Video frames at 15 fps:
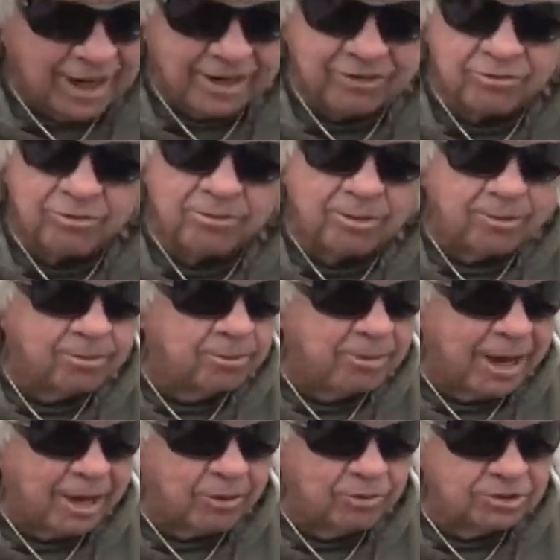I can remember
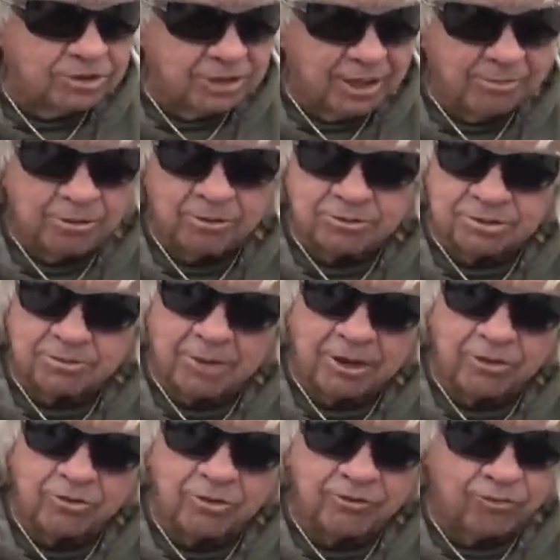back when Jamie was
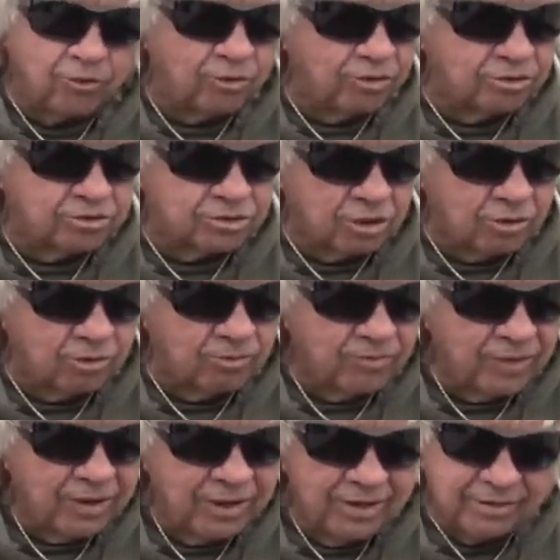about 3 or 4 years old
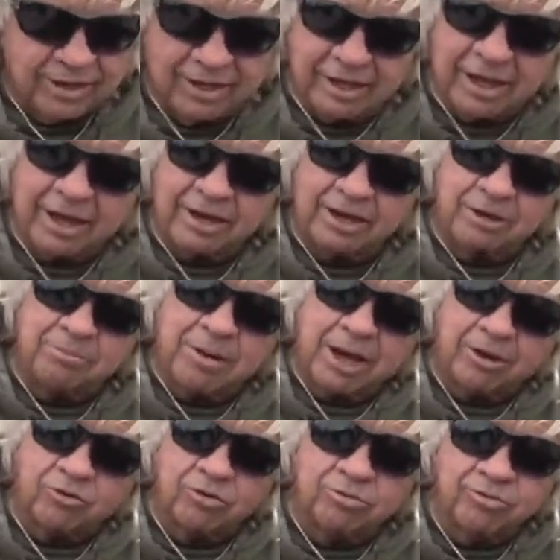that he got in the
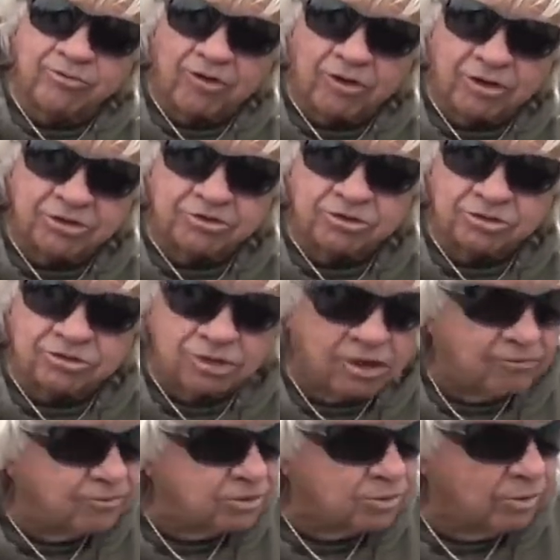back room of our insurance
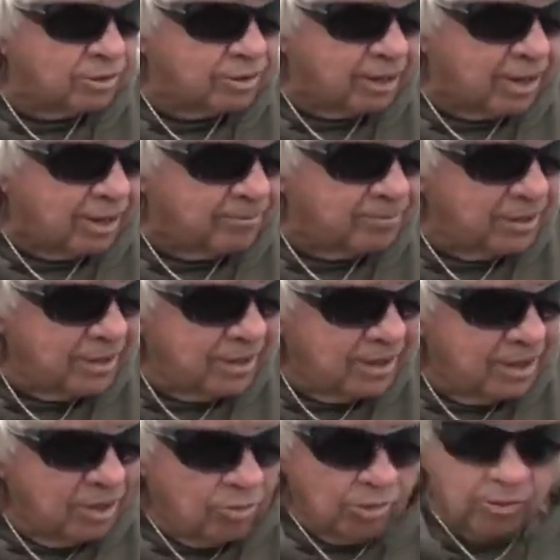office one time
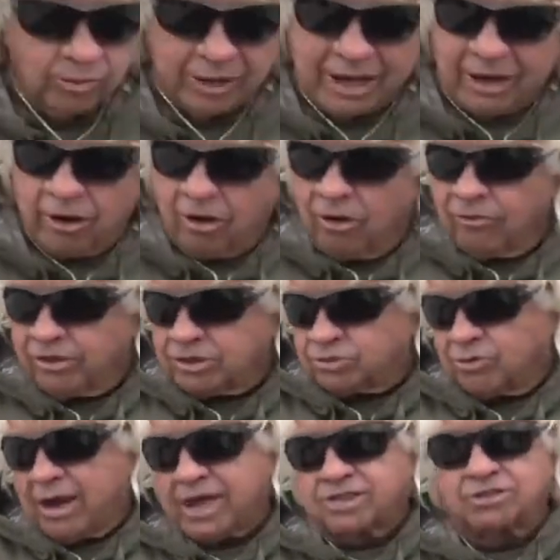where we had all these
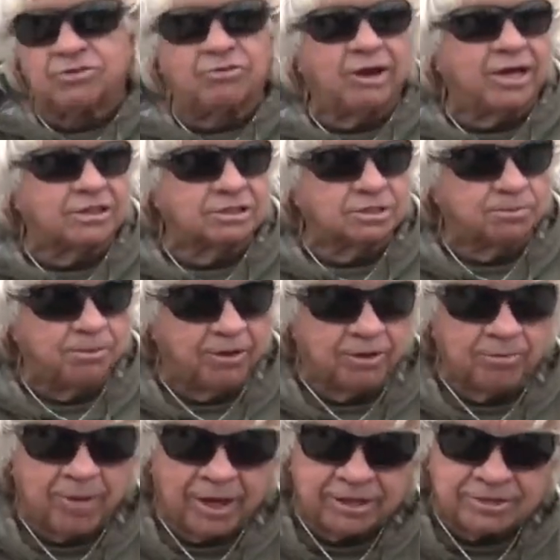racks and racks of
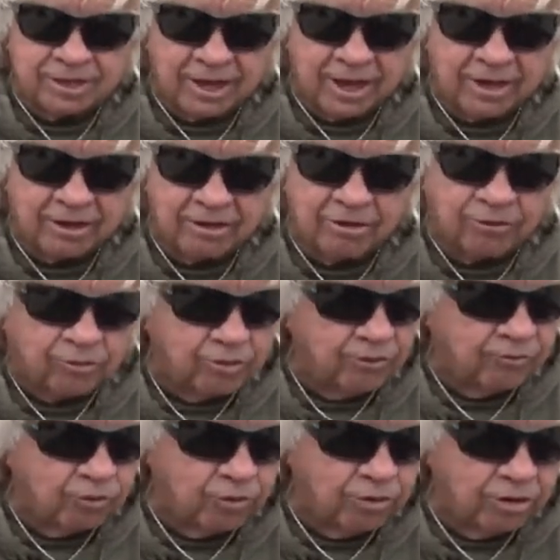spinnerbaits, and like a little 3
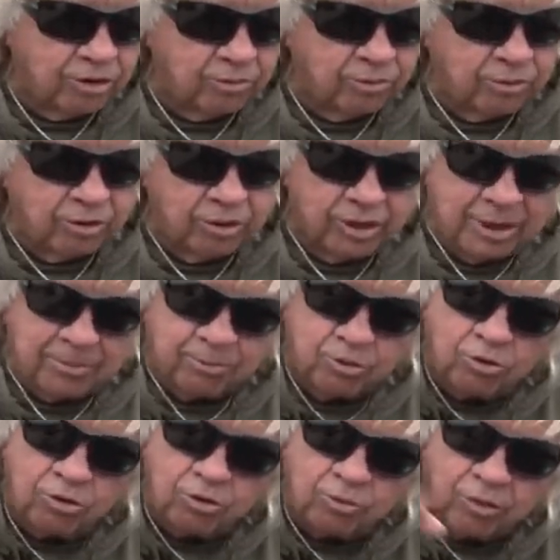or 4 year would do, he
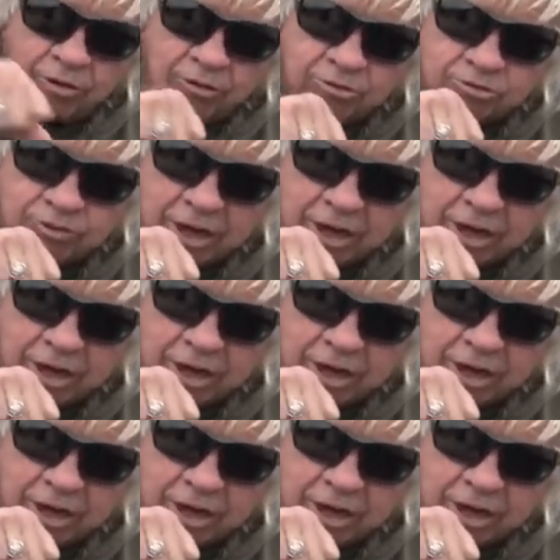pulled one of those